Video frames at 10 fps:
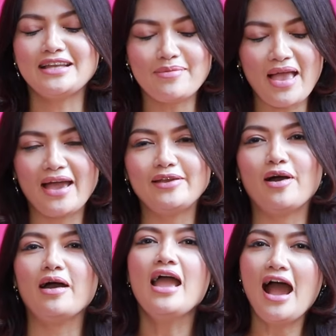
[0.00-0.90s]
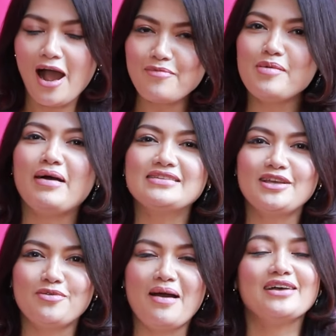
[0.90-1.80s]
didn't Yaya
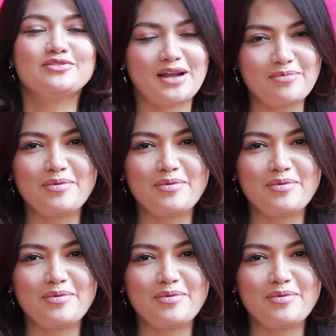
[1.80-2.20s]
Amimaze, Roma, Sudan